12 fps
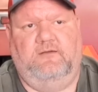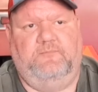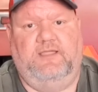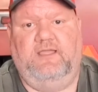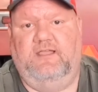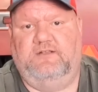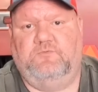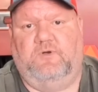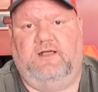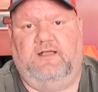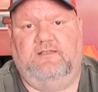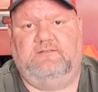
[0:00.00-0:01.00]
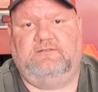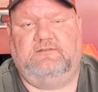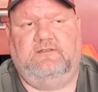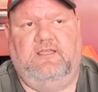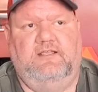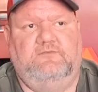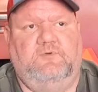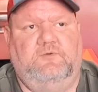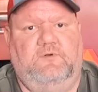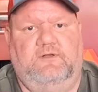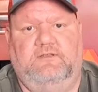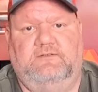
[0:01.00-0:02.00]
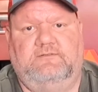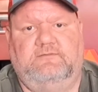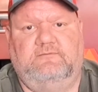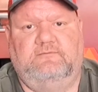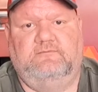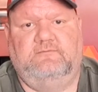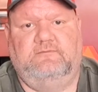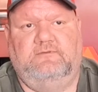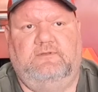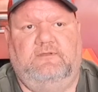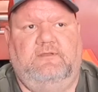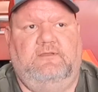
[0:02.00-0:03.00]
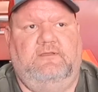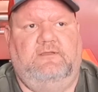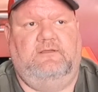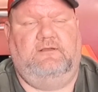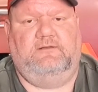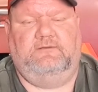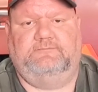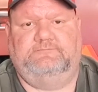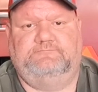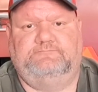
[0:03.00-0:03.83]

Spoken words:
pH-wise as we was in